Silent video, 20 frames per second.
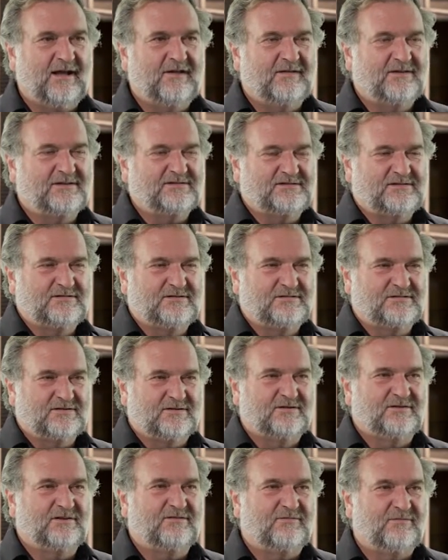there's two
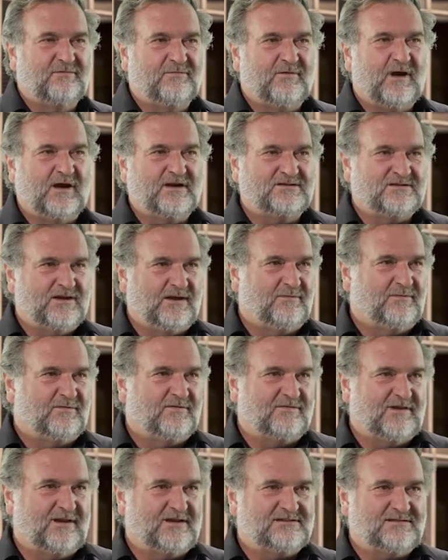sort of different regimes
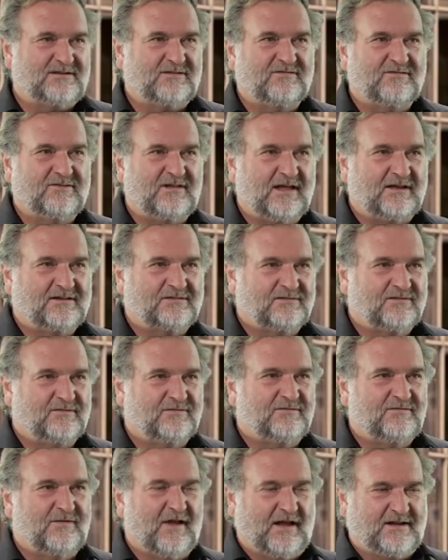of testing for that sort
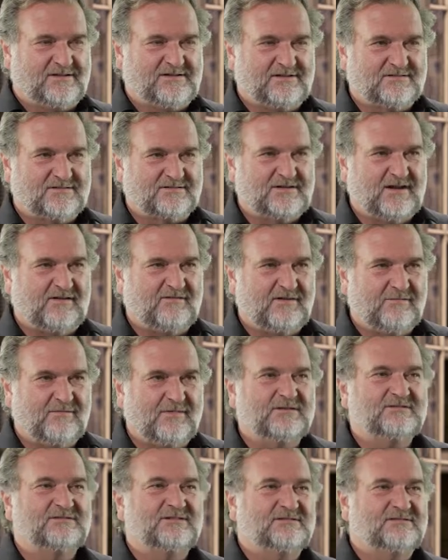of essential safety
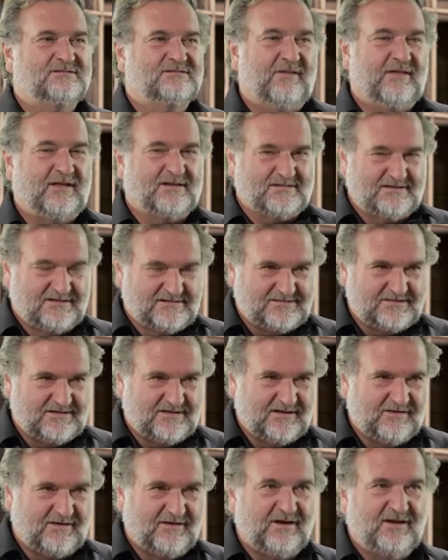measures. And that's
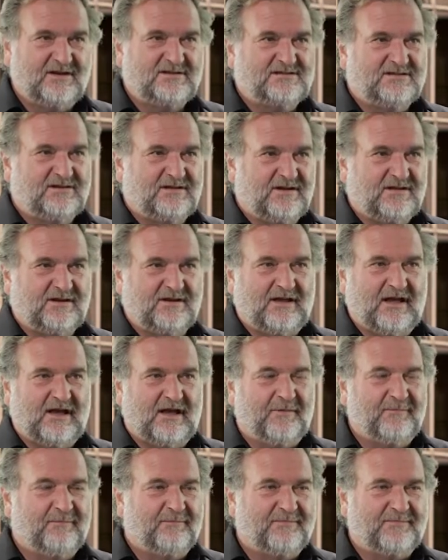listed on each of
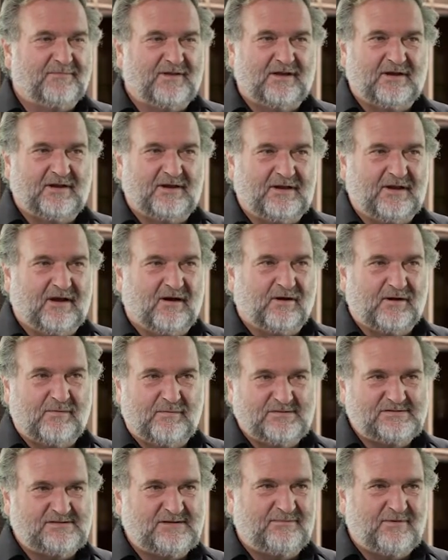the
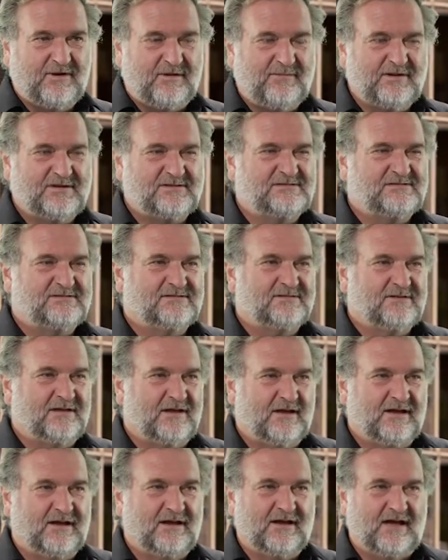occupancy permits,
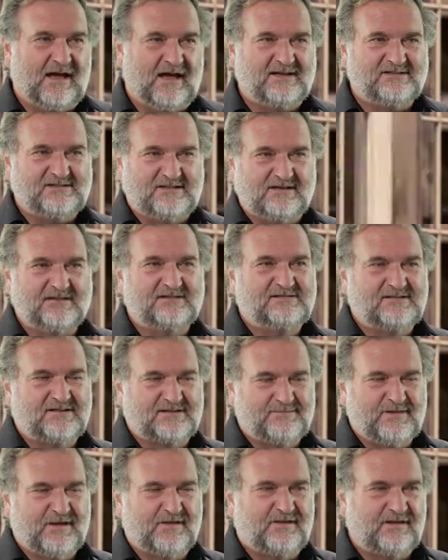as in
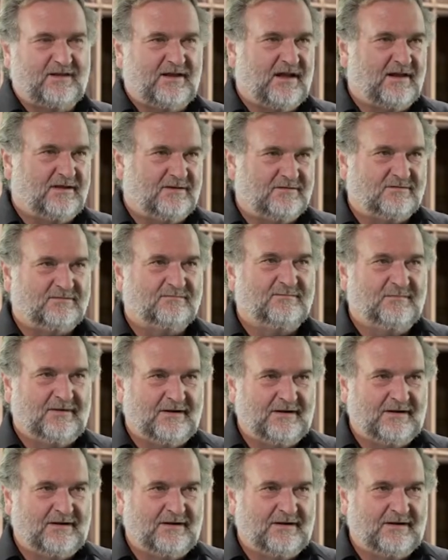6-monthly annual.